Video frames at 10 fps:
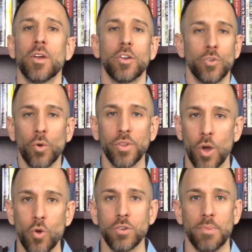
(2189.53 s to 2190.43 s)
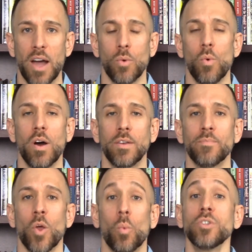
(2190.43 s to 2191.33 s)
You're only owned by one.
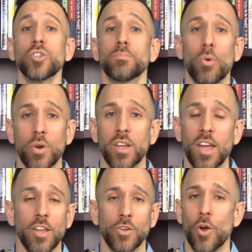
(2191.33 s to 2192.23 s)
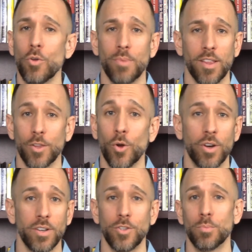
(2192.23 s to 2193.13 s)
Once you're born again, you're owned by the Lord
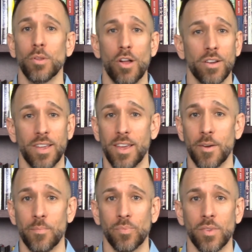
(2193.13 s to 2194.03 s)
and you belong to Him.